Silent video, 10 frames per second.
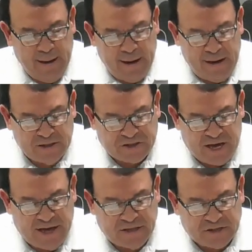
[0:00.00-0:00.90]
And it
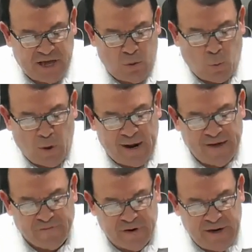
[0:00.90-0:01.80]
says, and
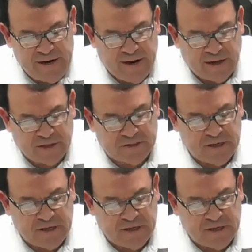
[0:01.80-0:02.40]
whatever he does